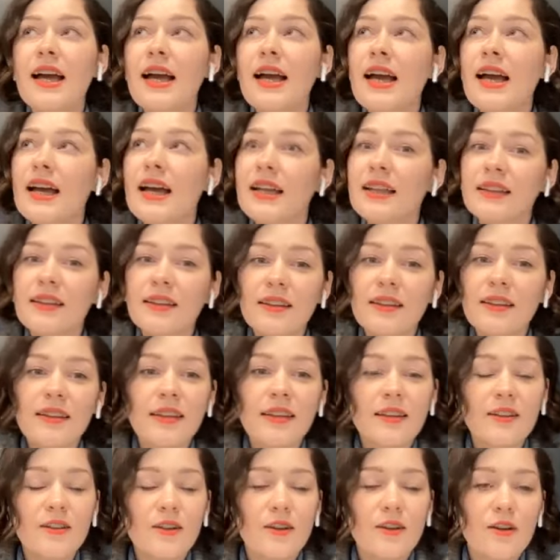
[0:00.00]
And
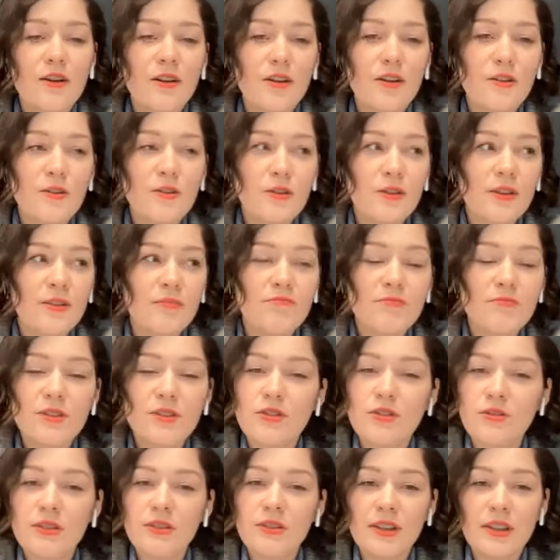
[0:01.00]
cool,
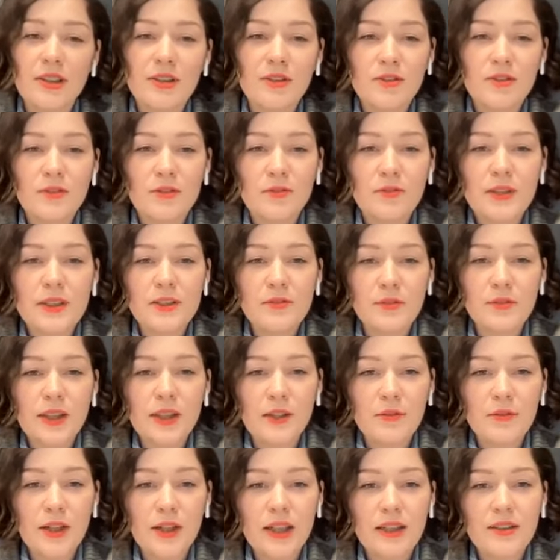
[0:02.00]
so the intro was really
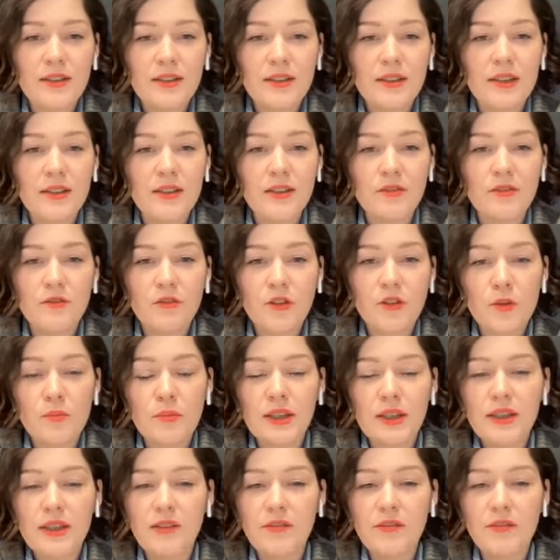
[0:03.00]
great and
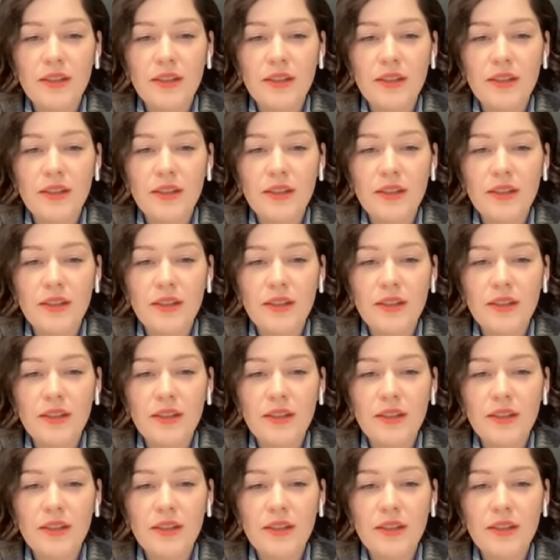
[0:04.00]
informative.